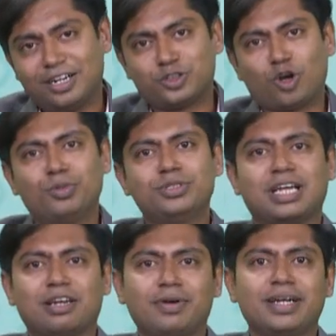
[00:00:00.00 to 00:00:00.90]
Thomas
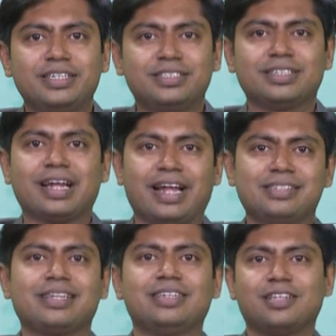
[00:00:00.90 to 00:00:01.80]
Alva Edison has
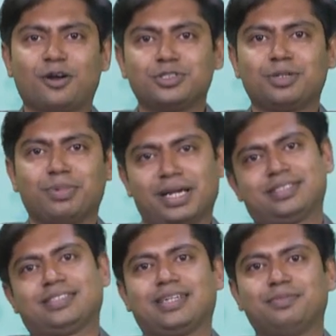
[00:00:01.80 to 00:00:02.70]
10,000 plus
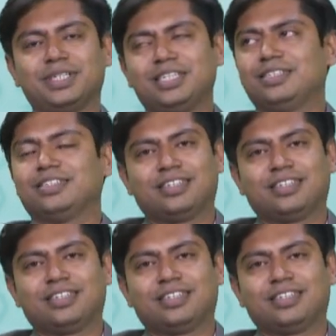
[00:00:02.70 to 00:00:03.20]
attempt in